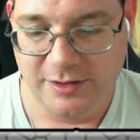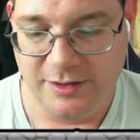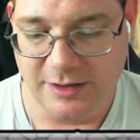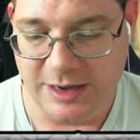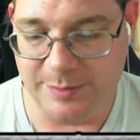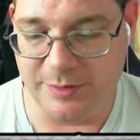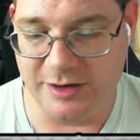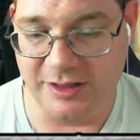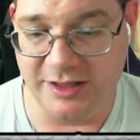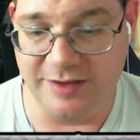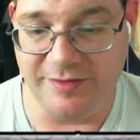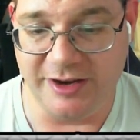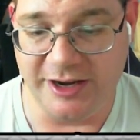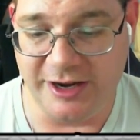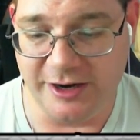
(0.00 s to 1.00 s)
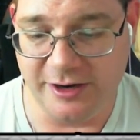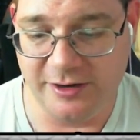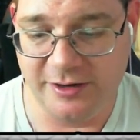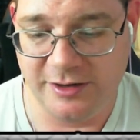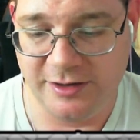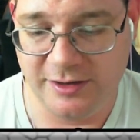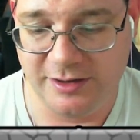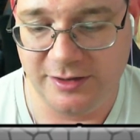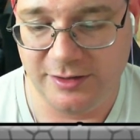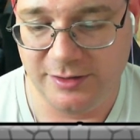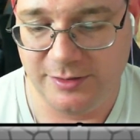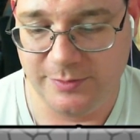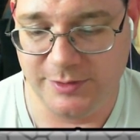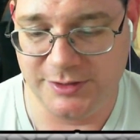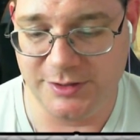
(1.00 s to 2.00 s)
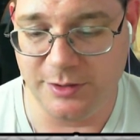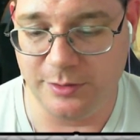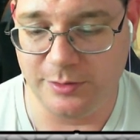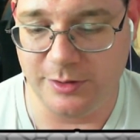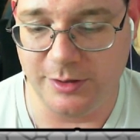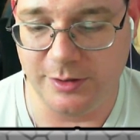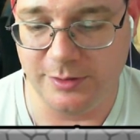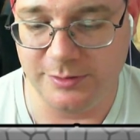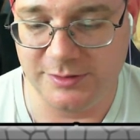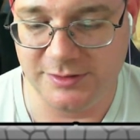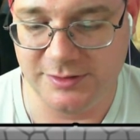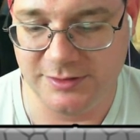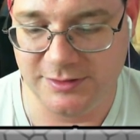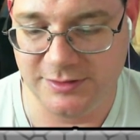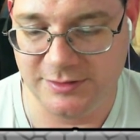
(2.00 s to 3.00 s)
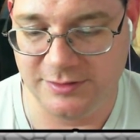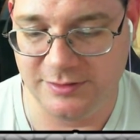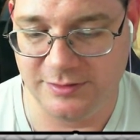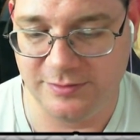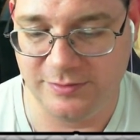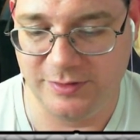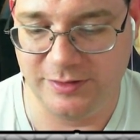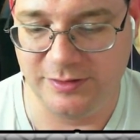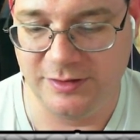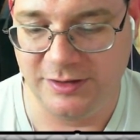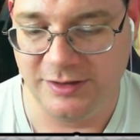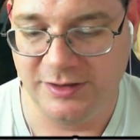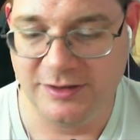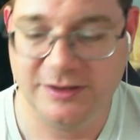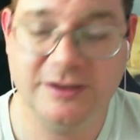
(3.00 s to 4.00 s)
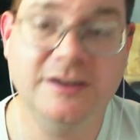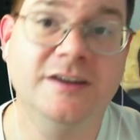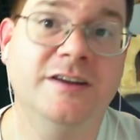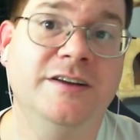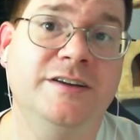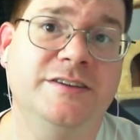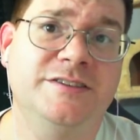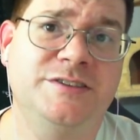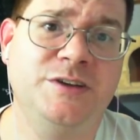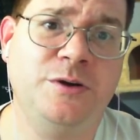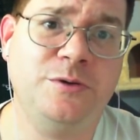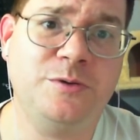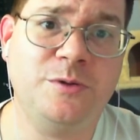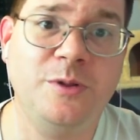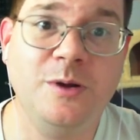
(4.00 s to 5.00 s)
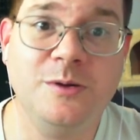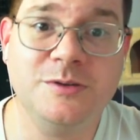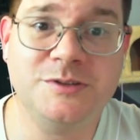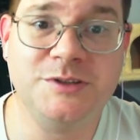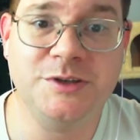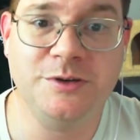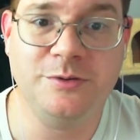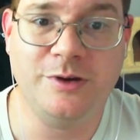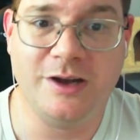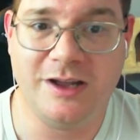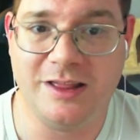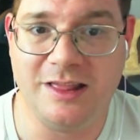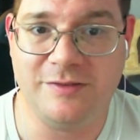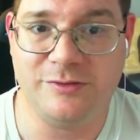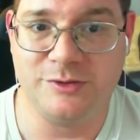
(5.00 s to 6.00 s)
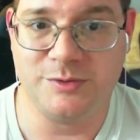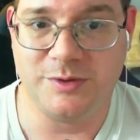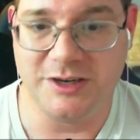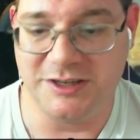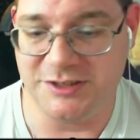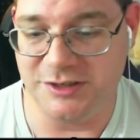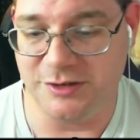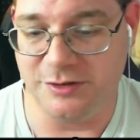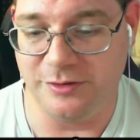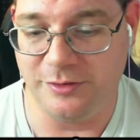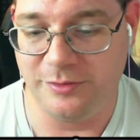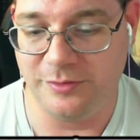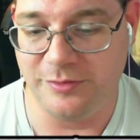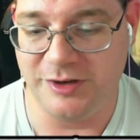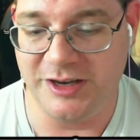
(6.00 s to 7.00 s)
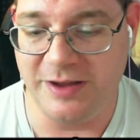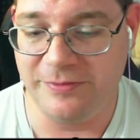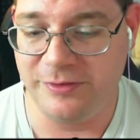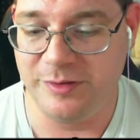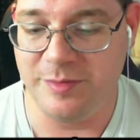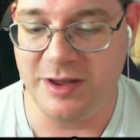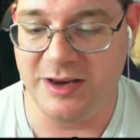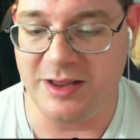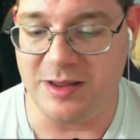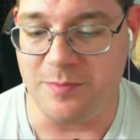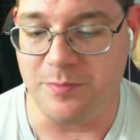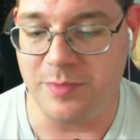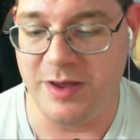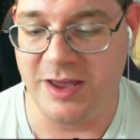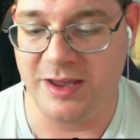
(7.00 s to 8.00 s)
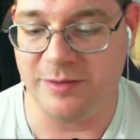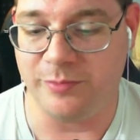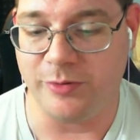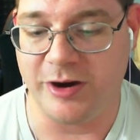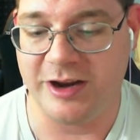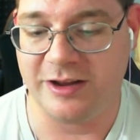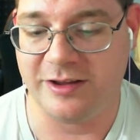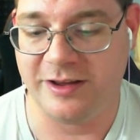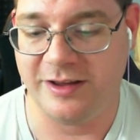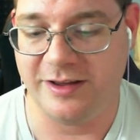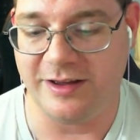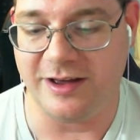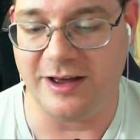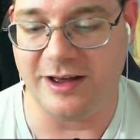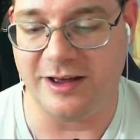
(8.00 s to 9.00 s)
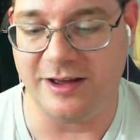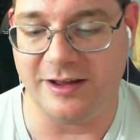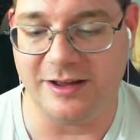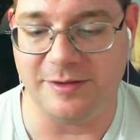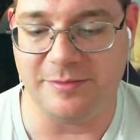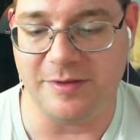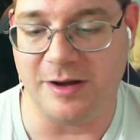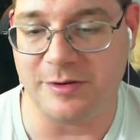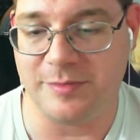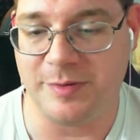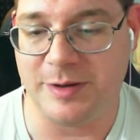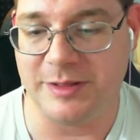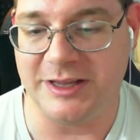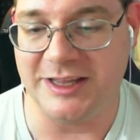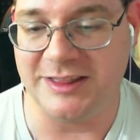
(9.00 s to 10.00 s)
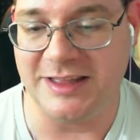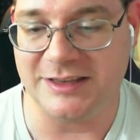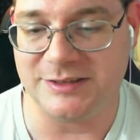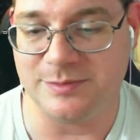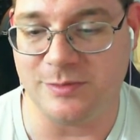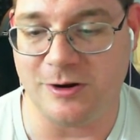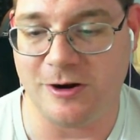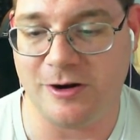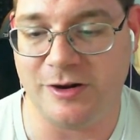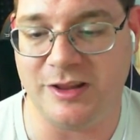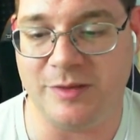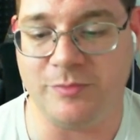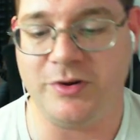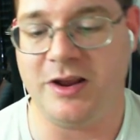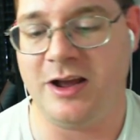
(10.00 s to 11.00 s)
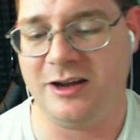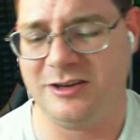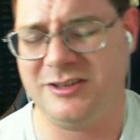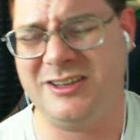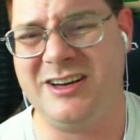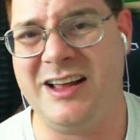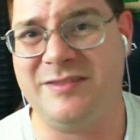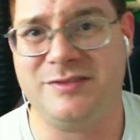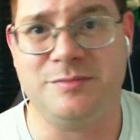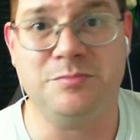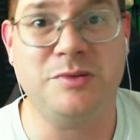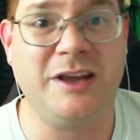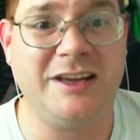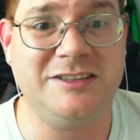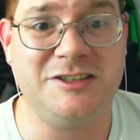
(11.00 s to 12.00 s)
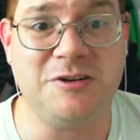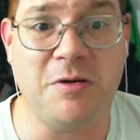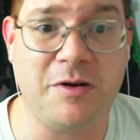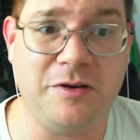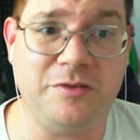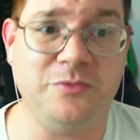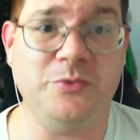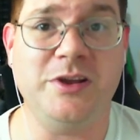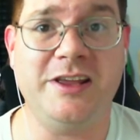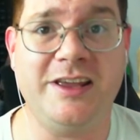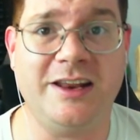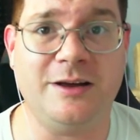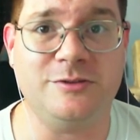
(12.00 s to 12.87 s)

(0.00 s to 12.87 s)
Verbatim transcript: I'm going to leave it here. We're so close. We're so close to uh, level 22. We definitely made a big break. Uh, I'll probably get that tomorrow. And then we actually have some plans to go out of the weekend.